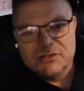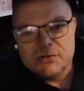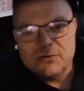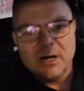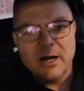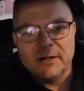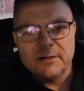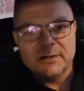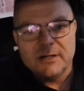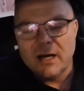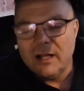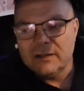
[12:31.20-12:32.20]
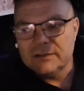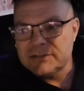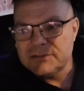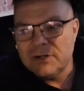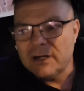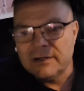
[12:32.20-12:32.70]
$200,
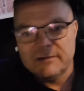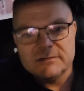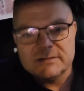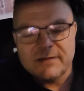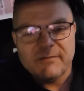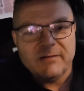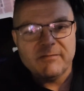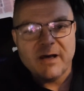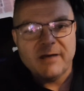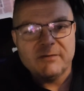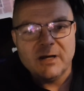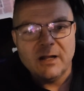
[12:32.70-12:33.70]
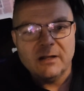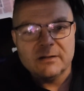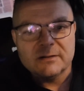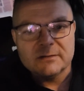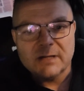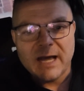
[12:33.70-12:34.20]
$275